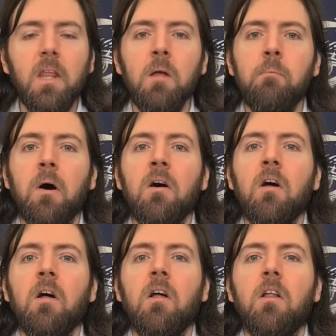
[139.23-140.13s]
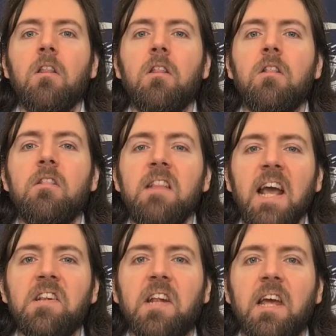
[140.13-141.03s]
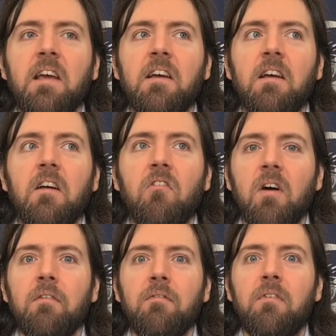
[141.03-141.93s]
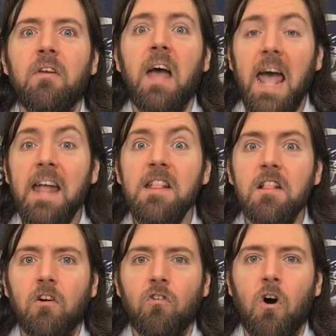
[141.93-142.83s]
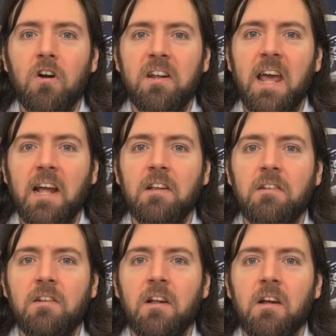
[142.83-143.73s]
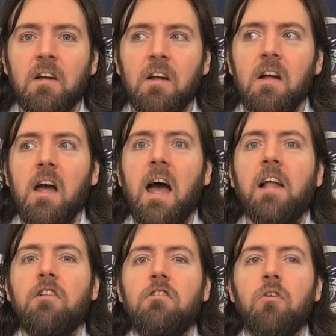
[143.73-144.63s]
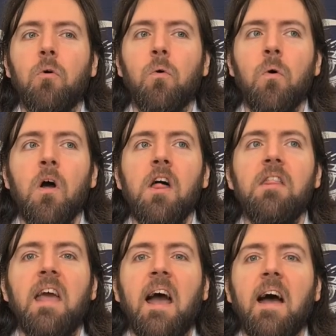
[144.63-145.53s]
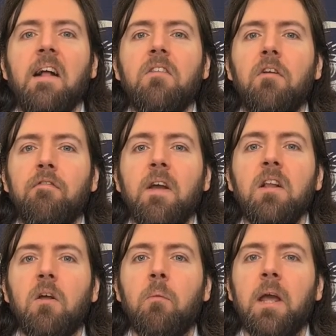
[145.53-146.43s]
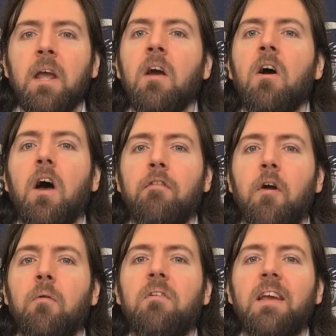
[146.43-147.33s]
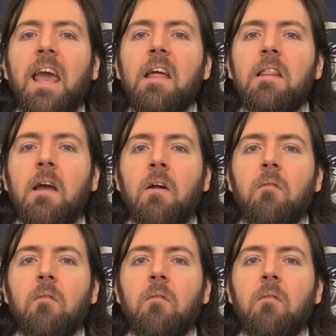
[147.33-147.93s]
But Nessie lived in Loch Ness, and so they had to find a way of how to get there.